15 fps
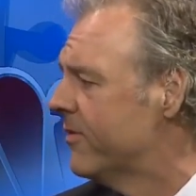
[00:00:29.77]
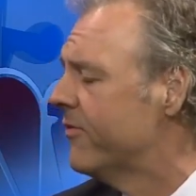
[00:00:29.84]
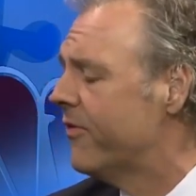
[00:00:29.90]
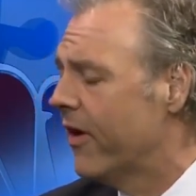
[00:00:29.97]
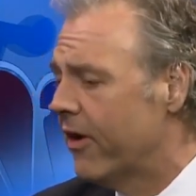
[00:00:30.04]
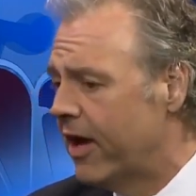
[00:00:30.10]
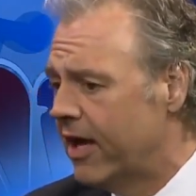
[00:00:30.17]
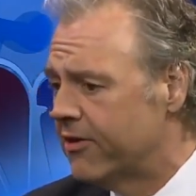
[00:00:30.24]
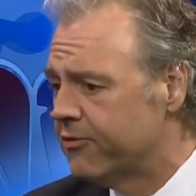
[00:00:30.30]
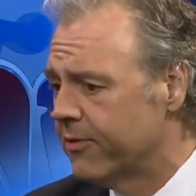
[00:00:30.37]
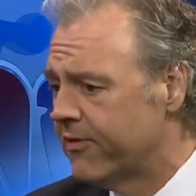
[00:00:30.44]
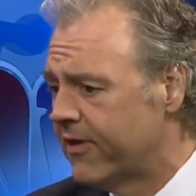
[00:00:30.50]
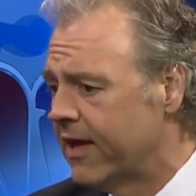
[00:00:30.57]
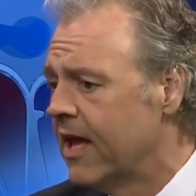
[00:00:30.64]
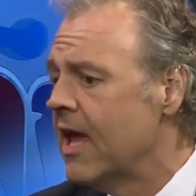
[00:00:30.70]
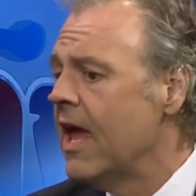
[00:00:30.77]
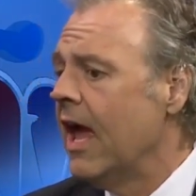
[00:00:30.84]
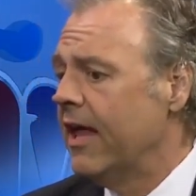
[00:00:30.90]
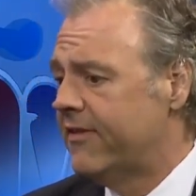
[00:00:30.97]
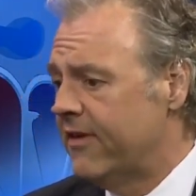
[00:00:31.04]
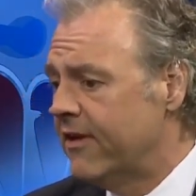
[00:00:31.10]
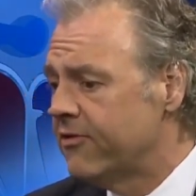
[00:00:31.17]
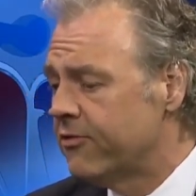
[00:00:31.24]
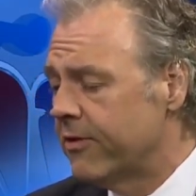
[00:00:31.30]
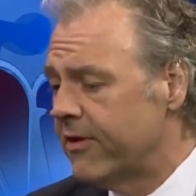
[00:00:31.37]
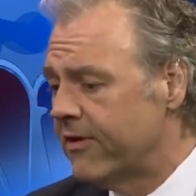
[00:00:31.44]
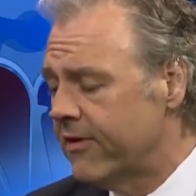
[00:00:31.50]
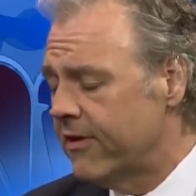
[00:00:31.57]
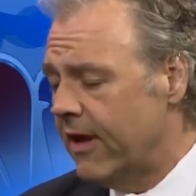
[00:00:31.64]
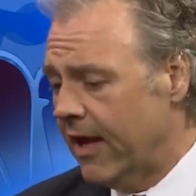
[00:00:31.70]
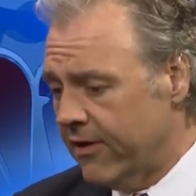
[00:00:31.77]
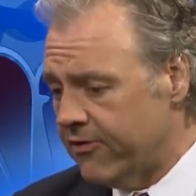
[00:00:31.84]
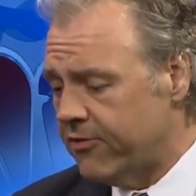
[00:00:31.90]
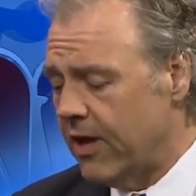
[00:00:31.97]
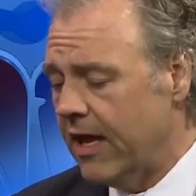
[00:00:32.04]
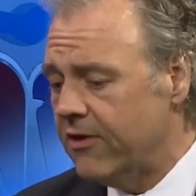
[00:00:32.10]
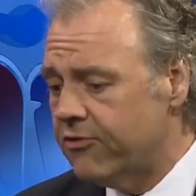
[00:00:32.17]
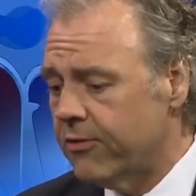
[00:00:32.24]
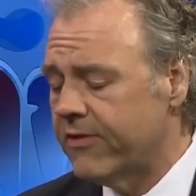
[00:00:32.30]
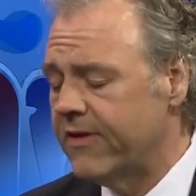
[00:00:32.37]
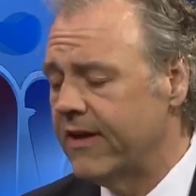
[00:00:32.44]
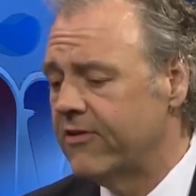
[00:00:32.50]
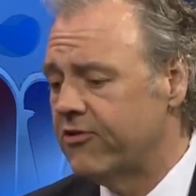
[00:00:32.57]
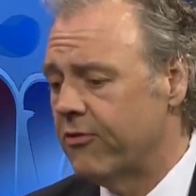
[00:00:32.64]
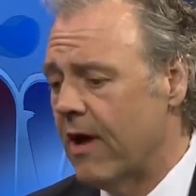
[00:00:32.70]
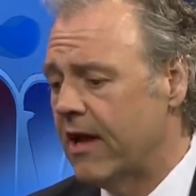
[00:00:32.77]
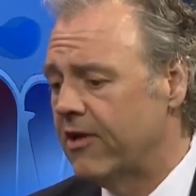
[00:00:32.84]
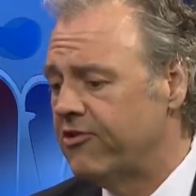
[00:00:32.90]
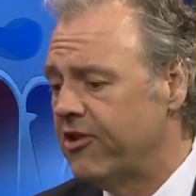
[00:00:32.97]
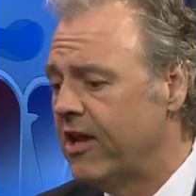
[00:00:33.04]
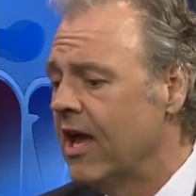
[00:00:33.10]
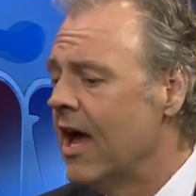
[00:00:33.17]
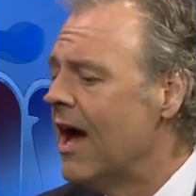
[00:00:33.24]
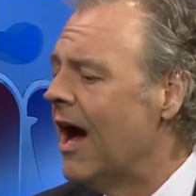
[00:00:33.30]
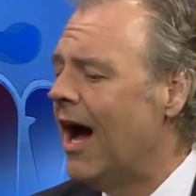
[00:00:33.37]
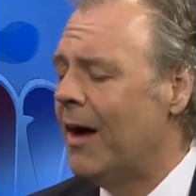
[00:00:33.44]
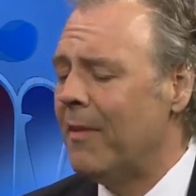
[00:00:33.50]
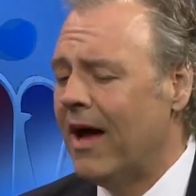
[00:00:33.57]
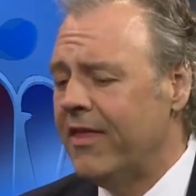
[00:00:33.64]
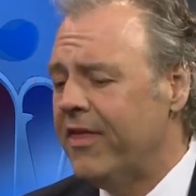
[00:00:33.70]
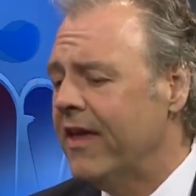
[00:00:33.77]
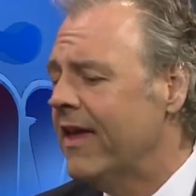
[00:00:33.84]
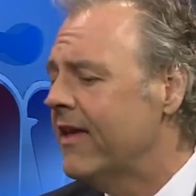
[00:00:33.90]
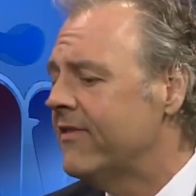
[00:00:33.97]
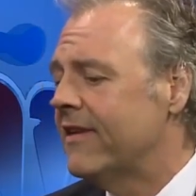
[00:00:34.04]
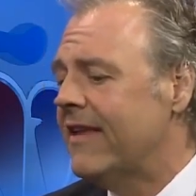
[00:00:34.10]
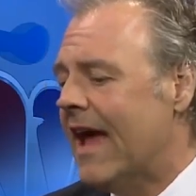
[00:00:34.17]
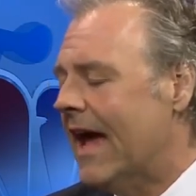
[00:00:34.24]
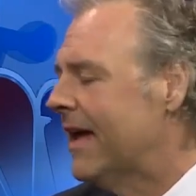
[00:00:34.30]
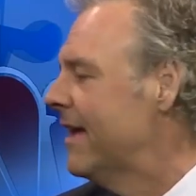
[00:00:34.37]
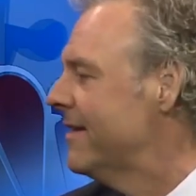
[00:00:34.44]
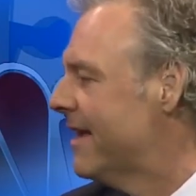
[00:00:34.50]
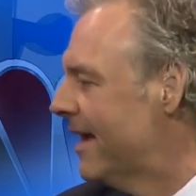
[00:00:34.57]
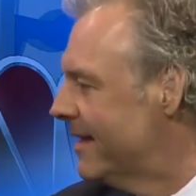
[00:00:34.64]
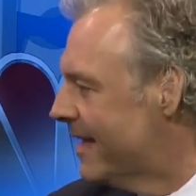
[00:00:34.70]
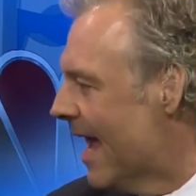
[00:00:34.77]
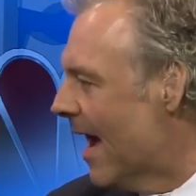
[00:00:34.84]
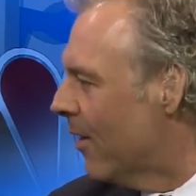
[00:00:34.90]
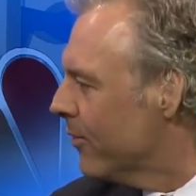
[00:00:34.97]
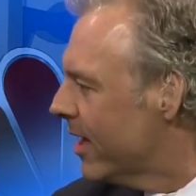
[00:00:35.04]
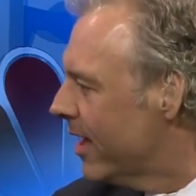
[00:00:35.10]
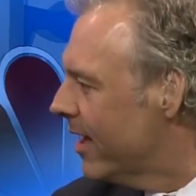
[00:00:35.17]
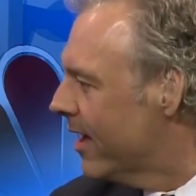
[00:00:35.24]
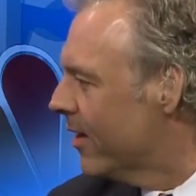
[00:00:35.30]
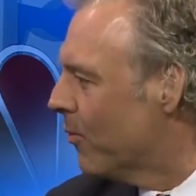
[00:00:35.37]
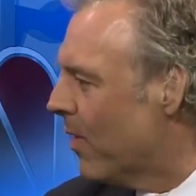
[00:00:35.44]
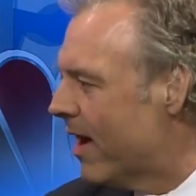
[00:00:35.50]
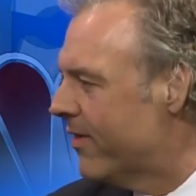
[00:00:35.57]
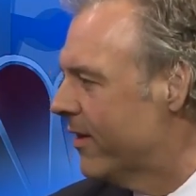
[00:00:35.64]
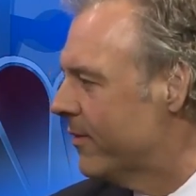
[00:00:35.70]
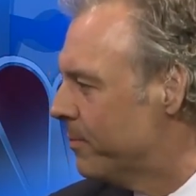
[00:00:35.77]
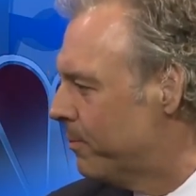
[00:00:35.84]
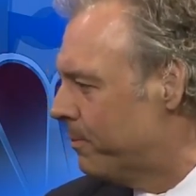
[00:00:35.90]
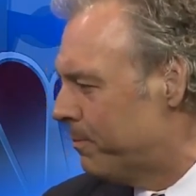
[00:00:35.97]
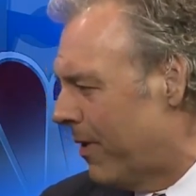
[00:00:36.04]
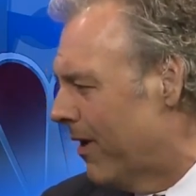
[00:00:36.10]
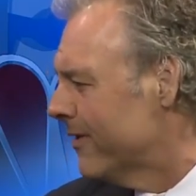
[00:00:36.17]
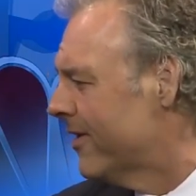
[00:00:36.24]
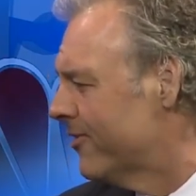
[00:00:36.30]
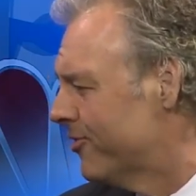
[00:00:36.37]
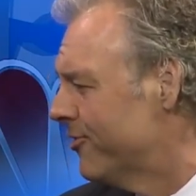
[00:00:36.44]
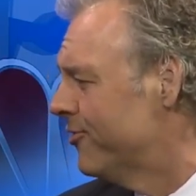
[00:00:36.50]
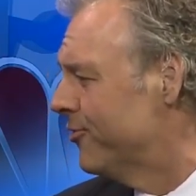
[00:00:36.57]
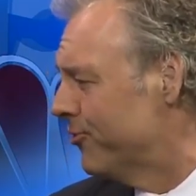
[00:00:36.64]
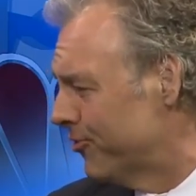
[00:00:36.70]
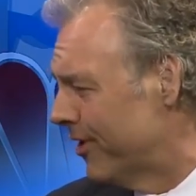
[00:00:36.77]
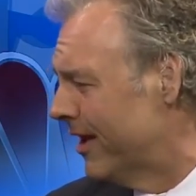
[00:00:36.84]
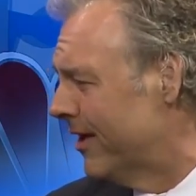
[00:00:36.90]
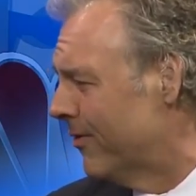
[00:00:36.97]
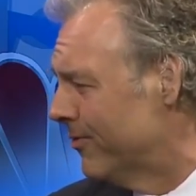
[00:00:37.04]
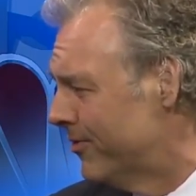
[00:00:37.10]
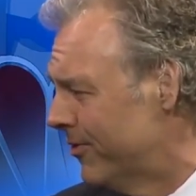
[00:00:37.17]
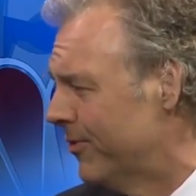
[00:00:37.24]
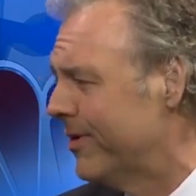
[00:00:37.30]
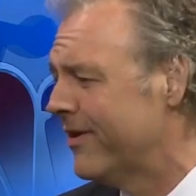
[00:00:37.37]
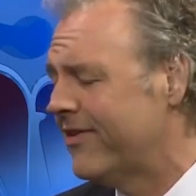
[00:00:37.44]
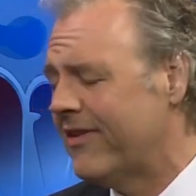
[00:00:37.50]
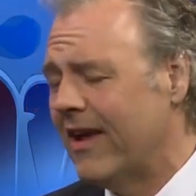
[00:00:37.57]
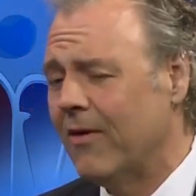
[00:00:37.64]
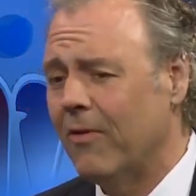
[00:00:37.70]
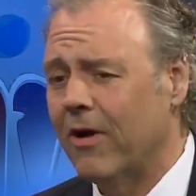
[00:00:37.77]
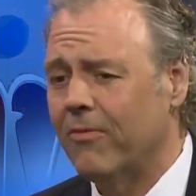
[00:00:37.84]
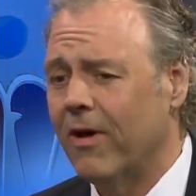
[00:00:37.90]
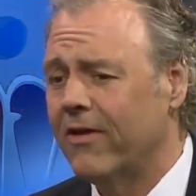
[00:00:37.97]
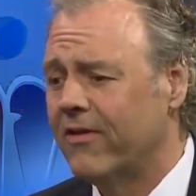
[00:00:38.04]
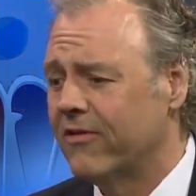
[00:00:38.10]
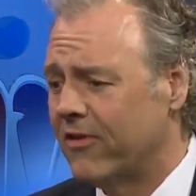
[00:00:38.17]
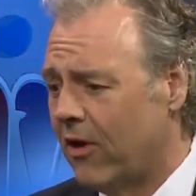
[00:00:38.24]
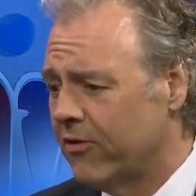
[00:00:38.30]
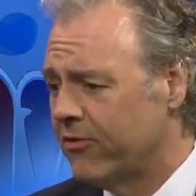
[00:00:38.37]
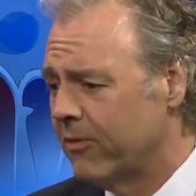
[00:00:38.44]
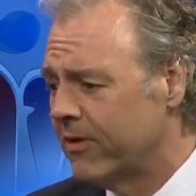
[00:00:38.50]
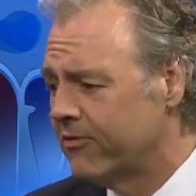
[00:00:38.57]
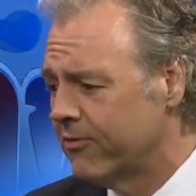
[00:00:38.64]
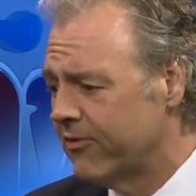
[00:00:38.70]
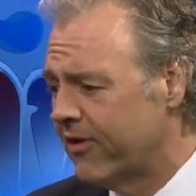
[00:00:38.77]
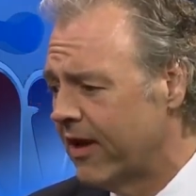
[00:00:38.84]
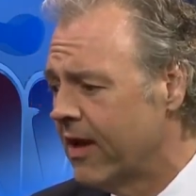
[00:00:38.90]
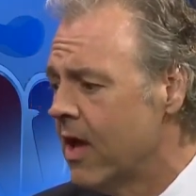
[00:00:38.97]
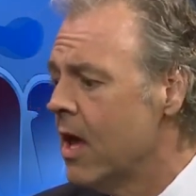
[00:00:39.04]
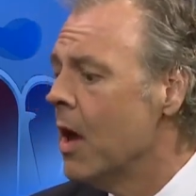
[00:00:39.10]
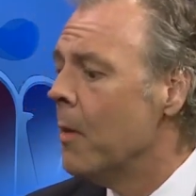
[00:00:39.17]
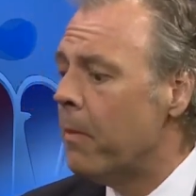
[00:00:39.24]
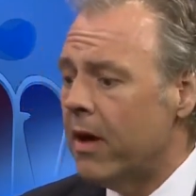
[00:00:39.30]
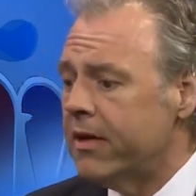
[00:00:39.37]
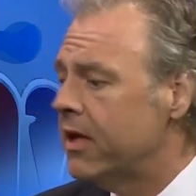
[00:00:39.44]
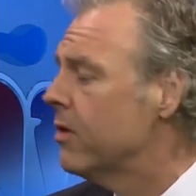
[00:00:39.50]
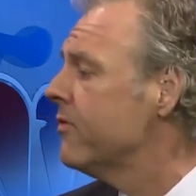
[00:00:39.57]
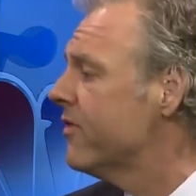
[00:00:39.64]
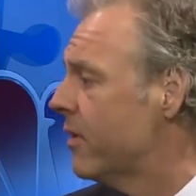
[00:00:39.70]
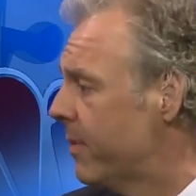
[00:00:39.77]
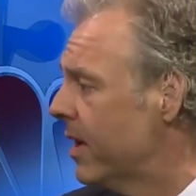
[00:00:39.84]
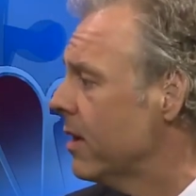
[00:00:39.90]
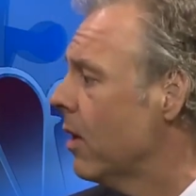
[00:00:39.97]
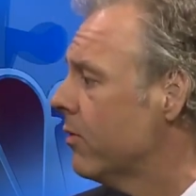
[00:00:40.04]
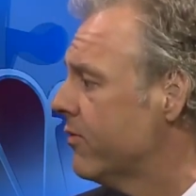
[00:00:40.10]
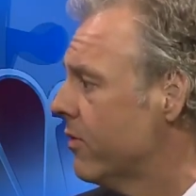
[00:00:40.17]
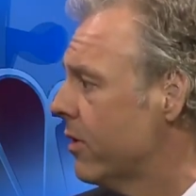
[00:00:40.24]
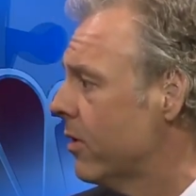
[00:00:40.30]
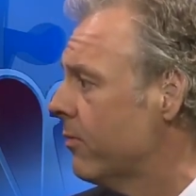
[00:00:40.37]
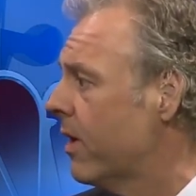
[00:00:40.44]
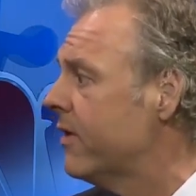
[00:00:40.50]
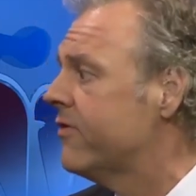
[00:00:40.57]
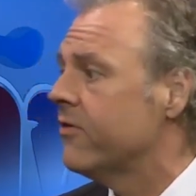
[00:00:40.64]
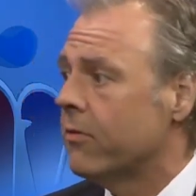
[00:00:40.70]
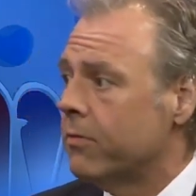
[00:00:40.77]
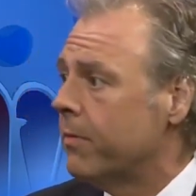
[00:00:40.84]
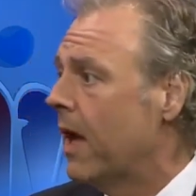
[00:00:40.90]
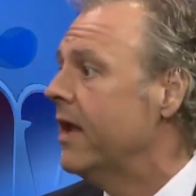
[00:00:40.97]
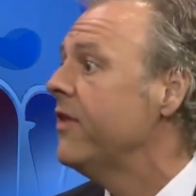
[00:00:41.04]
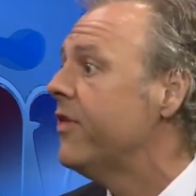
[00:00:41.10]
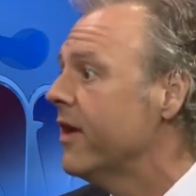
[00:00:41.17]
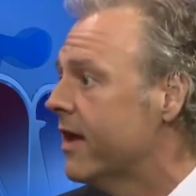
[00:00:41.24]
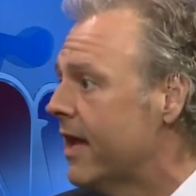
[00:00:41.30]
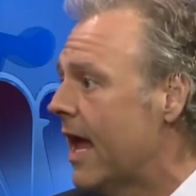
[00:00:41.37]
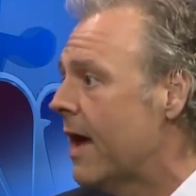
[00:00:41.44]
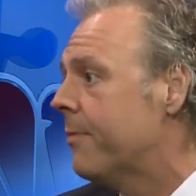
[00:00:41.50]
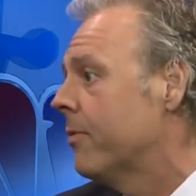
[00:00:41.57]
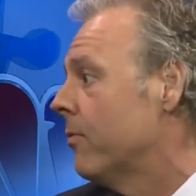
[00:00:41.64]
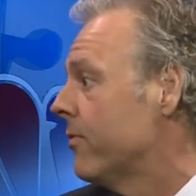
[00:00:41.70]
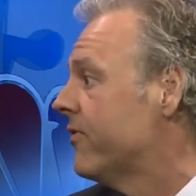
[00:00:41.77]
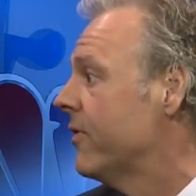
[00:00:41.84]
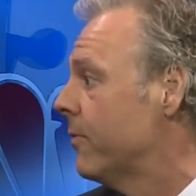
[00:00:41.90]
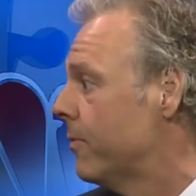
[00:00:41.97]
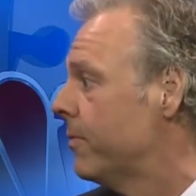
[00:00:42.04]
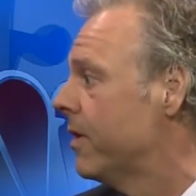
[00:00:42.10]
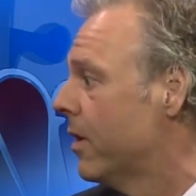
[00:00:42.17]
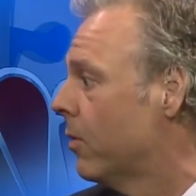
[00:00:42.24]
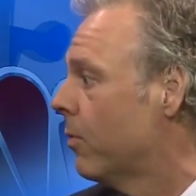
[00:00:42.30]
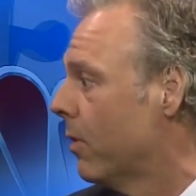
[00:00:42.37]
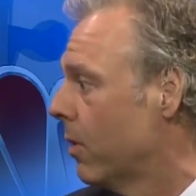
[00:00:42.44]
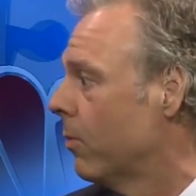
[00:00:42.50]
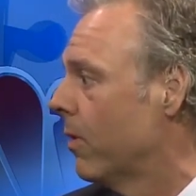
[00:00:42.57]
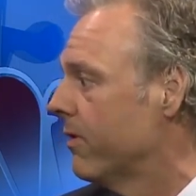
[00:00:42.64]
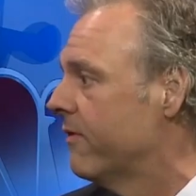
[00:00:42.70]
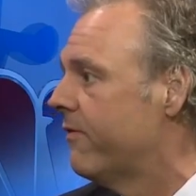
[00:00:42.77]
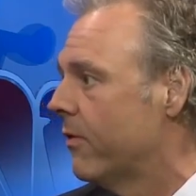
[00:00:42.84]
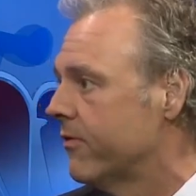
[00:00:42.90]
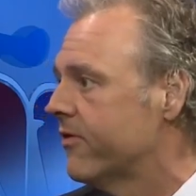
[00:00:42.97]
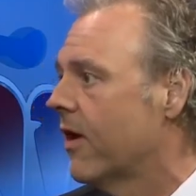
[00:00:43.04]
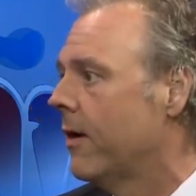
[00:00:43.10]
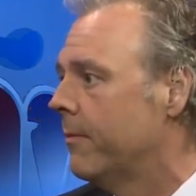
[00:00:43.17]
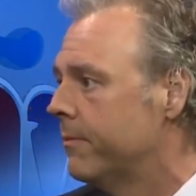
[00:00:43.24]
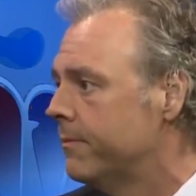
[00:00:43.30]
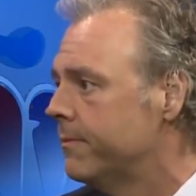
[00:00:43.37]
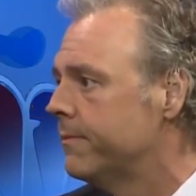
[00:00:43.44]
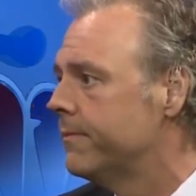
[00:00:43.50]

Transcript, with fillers: It's very interesting. It's an interesting, interesting strategy. Um, I think his attacking Dane County in a way that politicians usually don't do in a statewide race is also interesting. But you know, it's going to be a low turnout race, so anything can happen. We'll see, you know, wh where the votes come.